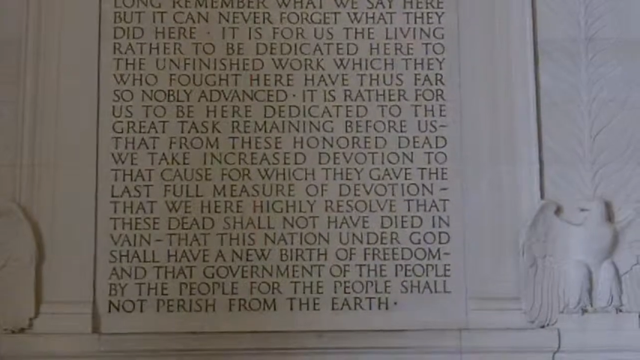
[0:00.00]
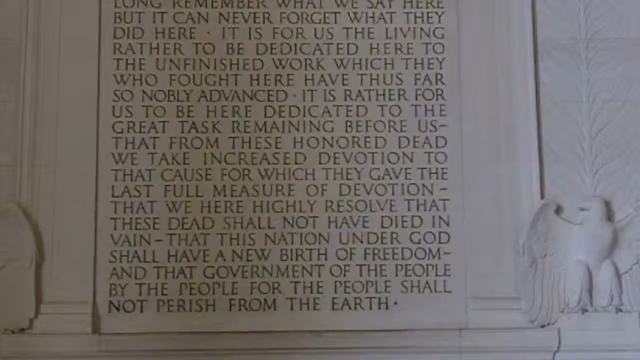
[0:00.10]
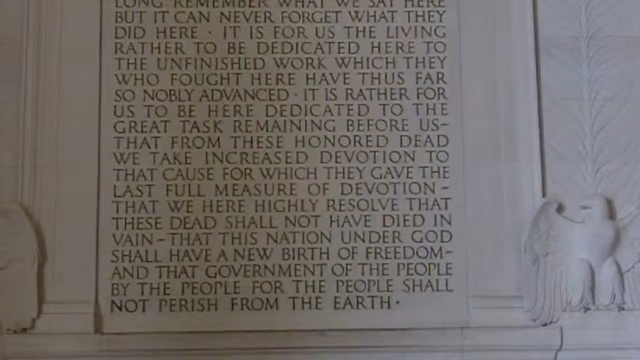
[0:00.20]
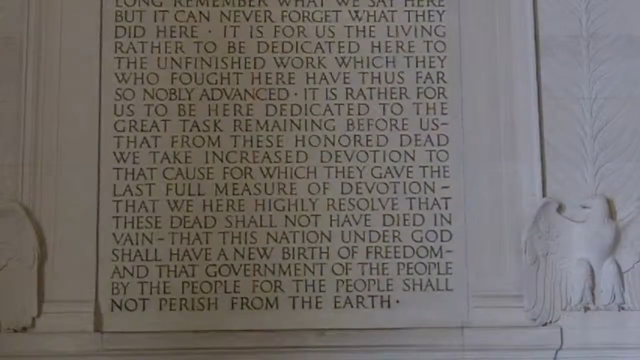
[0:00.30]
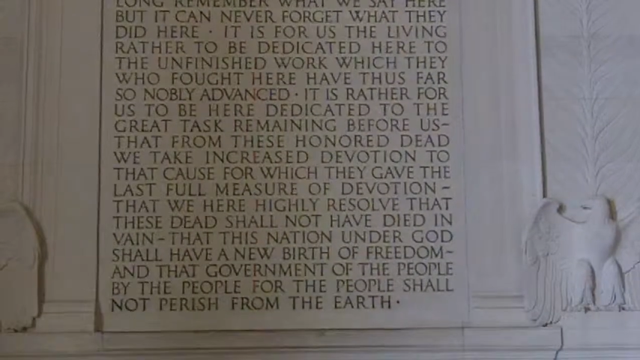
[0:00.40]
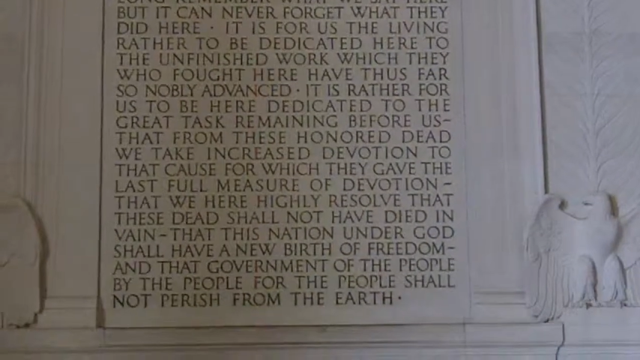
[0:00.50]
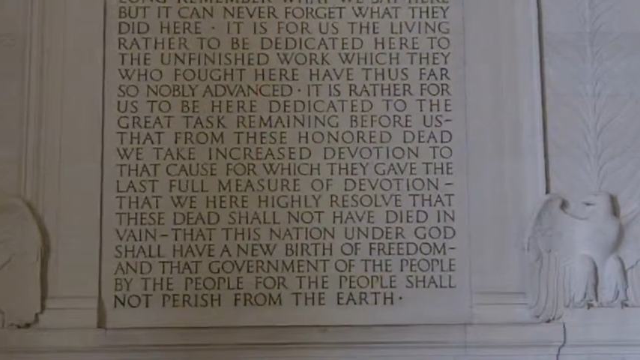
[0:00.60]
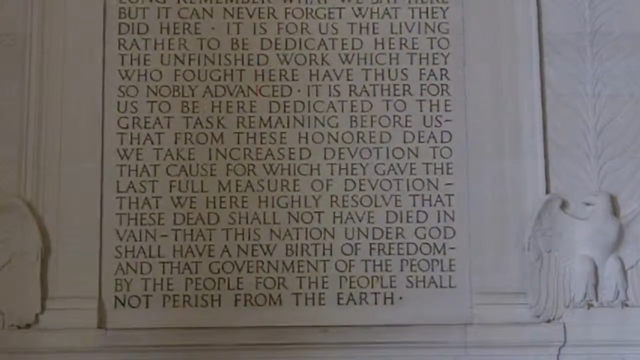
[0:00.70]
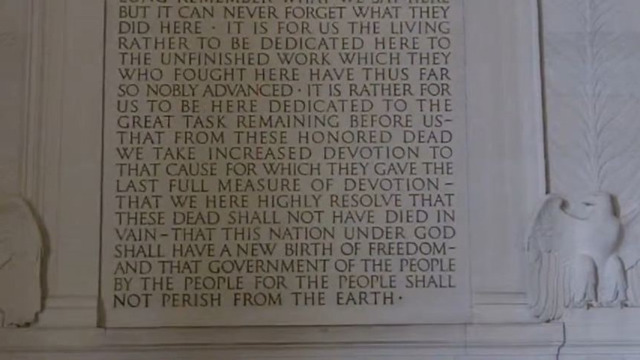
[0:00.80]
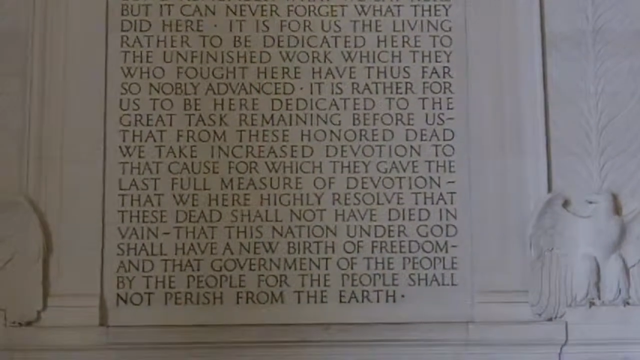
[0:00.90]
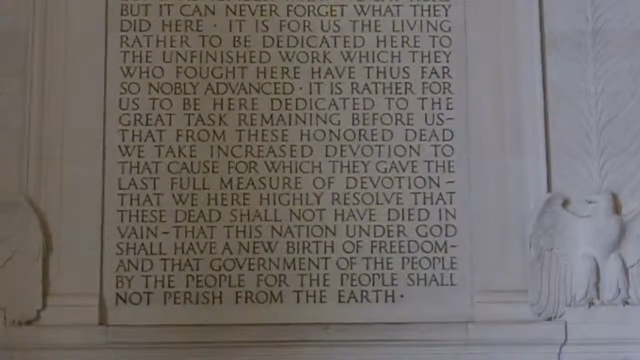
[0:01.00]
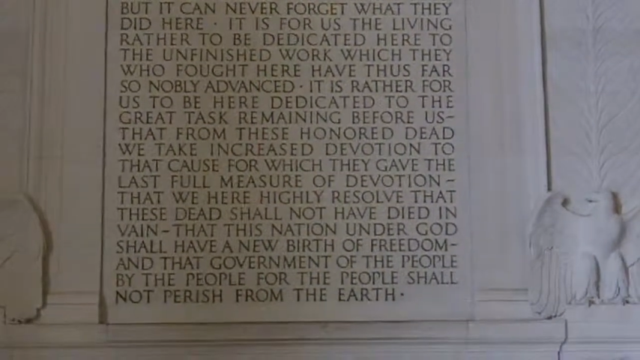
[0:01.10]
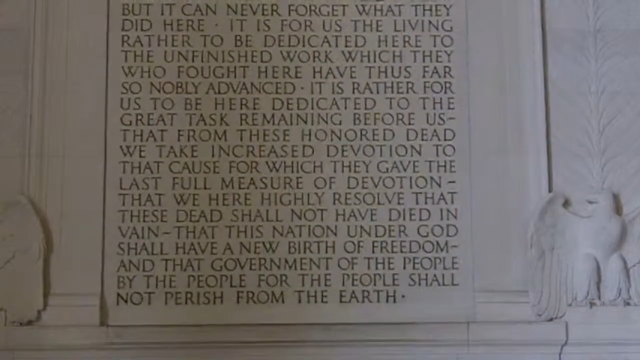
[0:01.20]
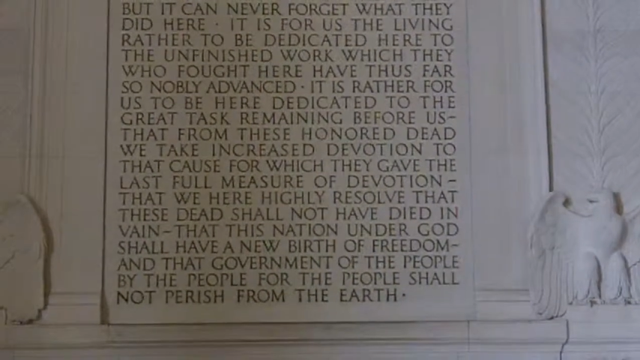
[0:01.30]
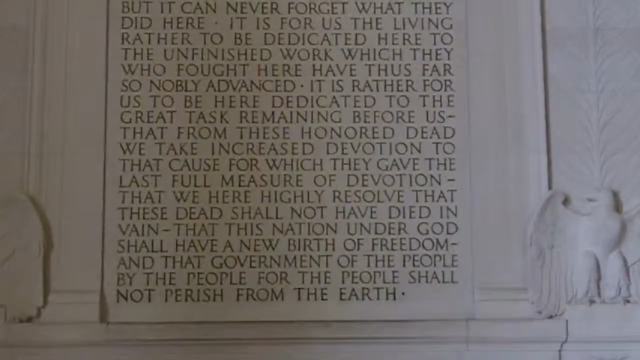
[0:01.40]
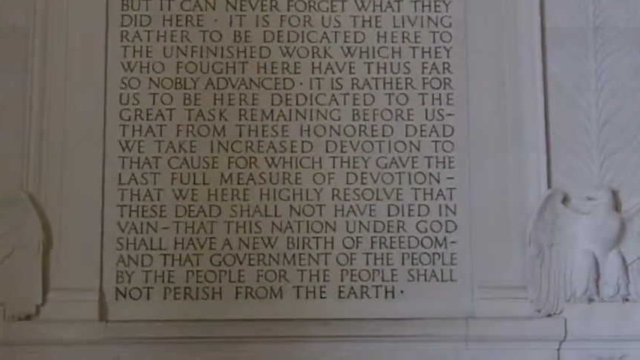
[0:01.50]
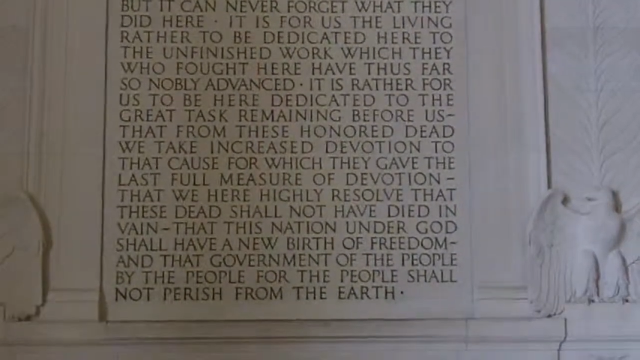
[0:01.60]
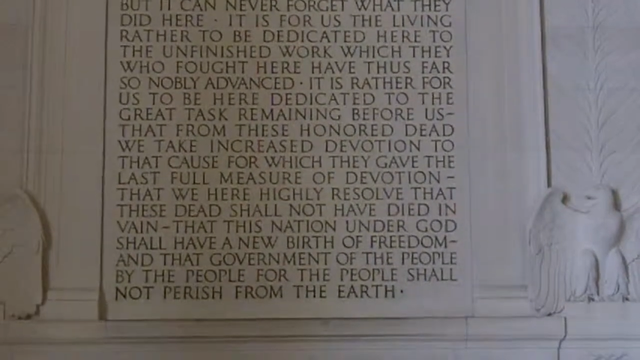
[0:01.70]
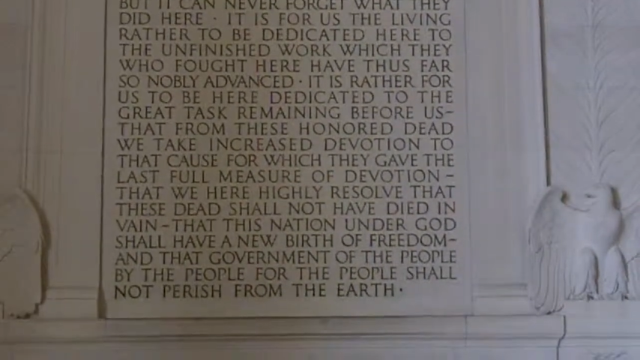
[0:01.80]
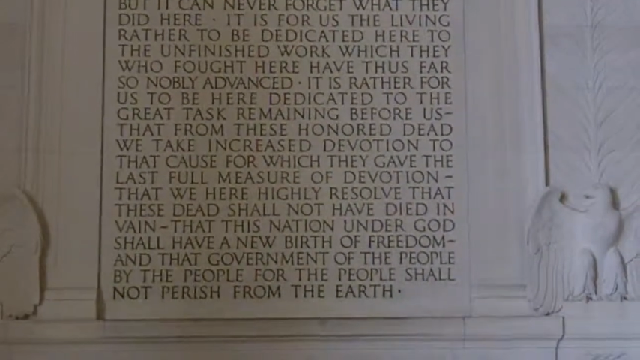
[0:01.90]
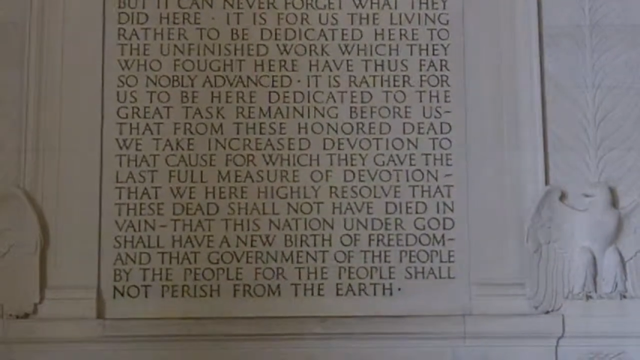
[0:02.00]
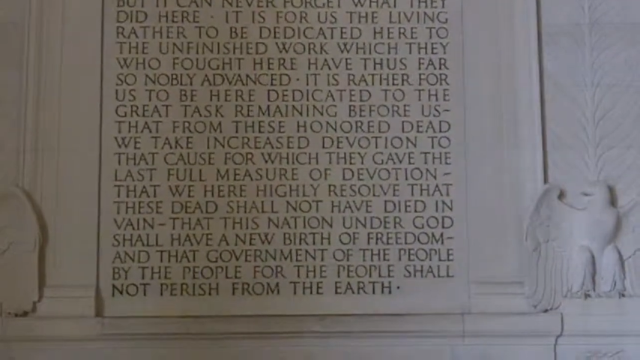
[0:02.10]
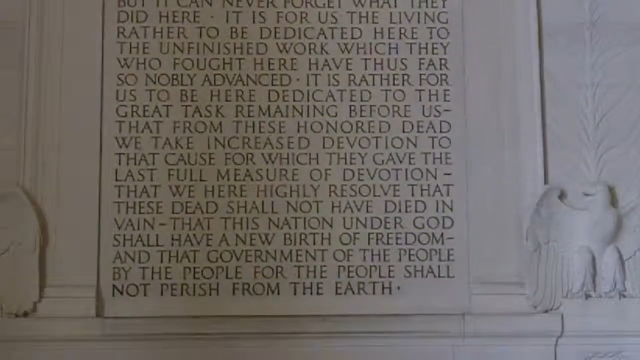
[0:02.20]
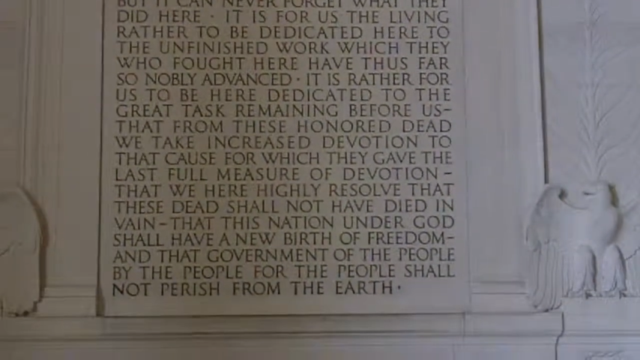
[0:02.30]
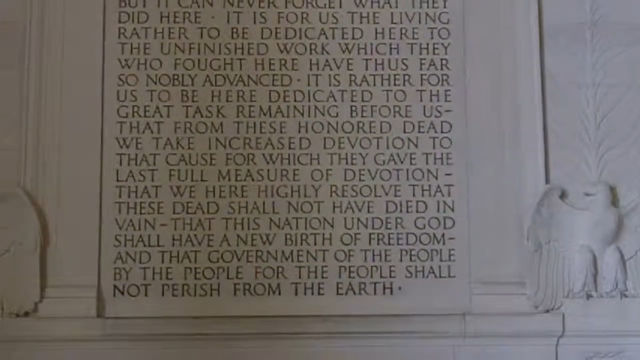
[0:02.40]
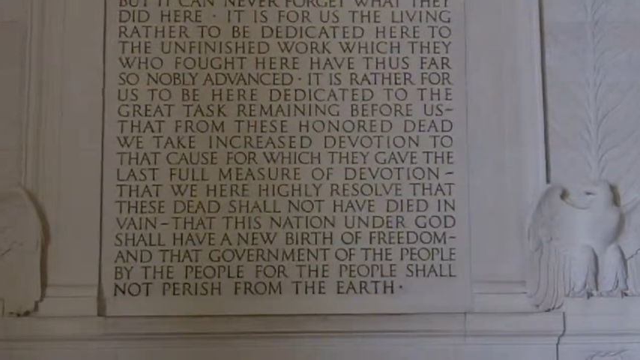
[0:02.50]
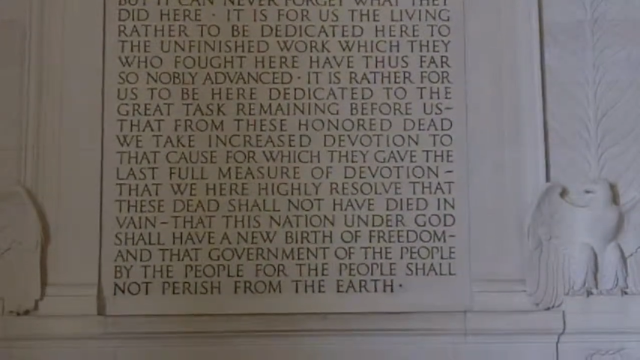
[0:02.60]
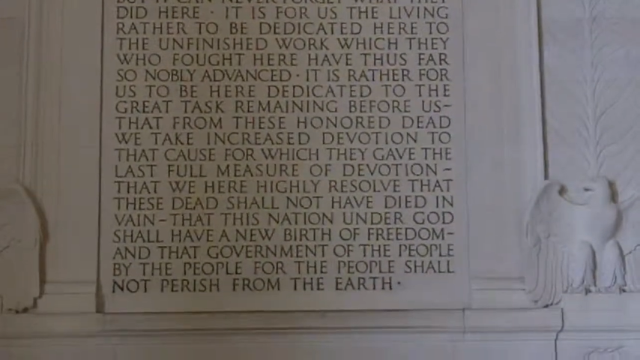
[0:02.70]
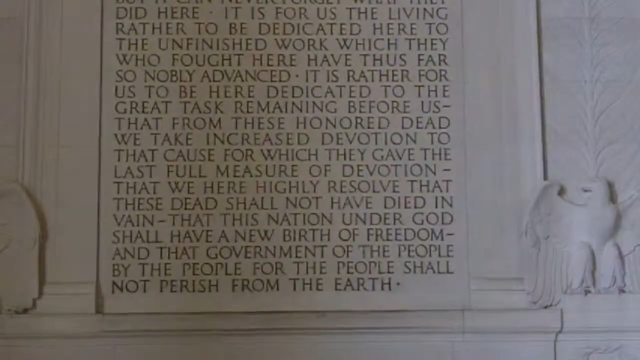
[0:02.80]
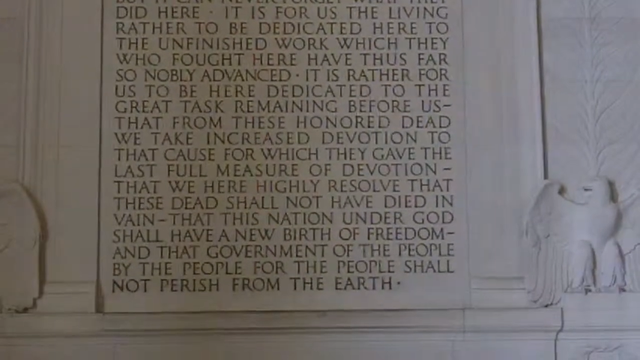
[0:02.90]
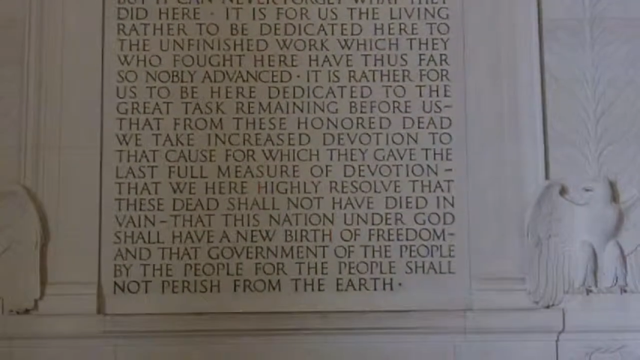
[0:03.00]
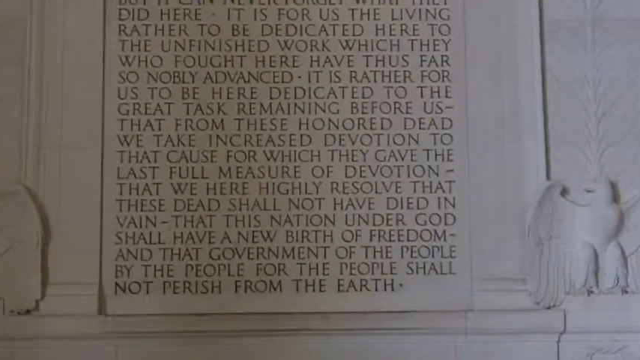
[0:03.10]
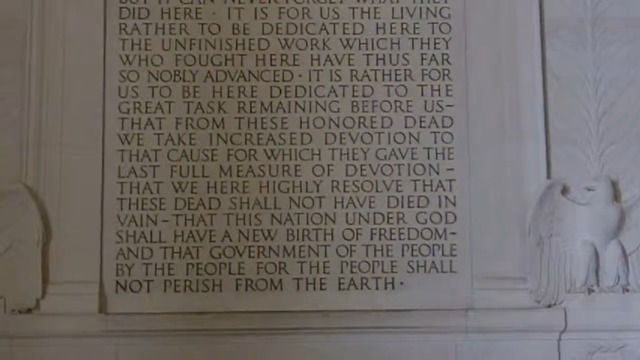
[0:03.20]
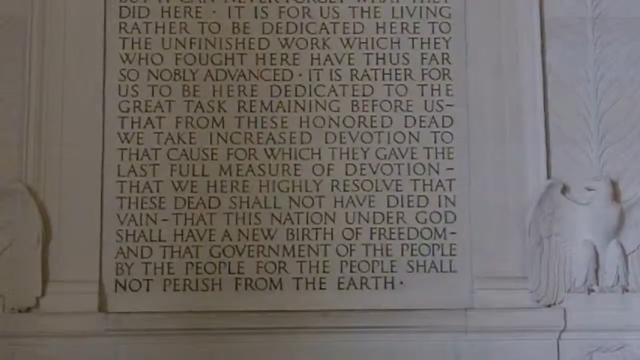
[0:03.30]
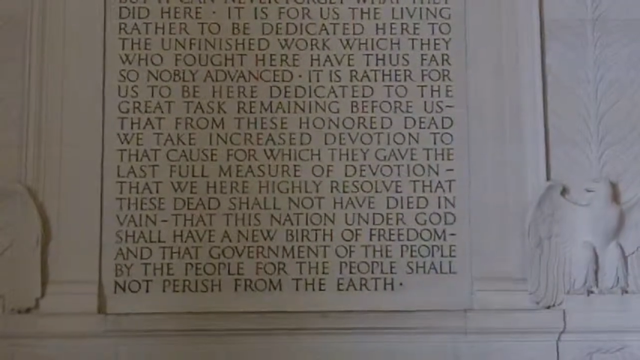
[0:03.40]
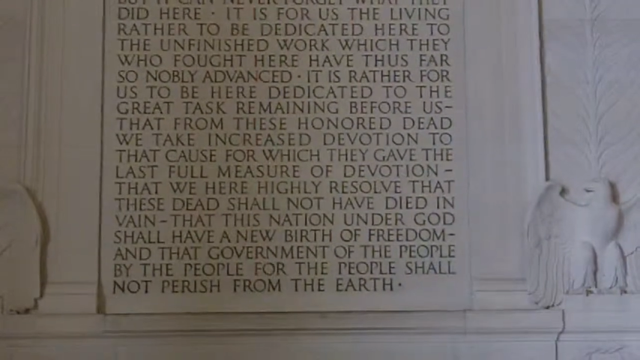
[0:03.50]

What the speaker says: No face is visible, so there are no lips to read.